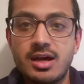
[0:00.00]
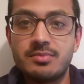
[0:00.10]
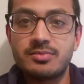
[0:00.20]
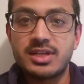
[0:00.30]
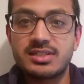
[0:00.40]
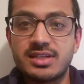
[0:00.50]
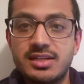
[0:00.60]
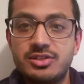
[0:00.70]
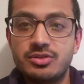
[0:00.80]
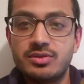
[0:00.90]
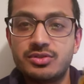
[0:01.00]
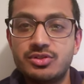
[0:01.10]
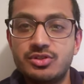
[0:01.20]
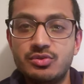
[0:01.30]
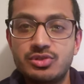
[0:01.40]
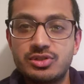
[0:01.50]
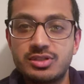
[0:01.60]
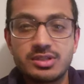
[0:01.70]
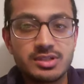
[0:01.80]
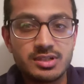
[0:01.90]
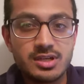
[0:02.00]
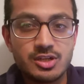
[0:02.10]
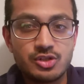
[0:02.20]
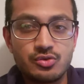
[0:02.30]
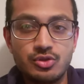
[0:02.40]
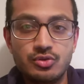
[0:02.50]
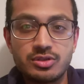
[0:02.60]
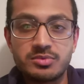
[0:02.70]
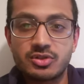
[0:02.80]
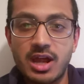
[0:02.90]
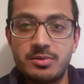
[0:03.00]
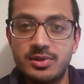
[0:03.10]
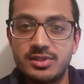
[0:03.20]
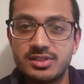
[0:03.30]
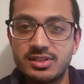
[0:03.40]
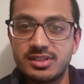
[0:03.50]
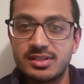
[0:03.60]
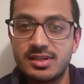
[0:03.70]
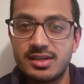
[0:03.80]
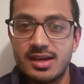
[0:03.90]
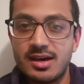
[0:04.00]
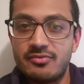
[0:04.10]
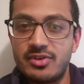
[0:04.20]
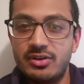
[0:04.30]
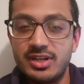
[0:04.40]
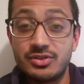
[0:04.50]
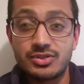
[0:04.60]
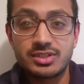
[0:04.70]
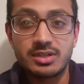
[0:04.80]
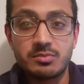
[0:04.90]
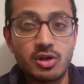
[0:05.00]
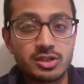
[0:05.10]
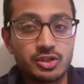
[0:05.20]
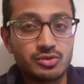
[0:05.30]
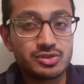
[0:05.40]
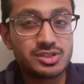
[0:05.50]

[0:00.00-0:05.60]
I'm excited to introduce to you subscribers a very interesting molecule.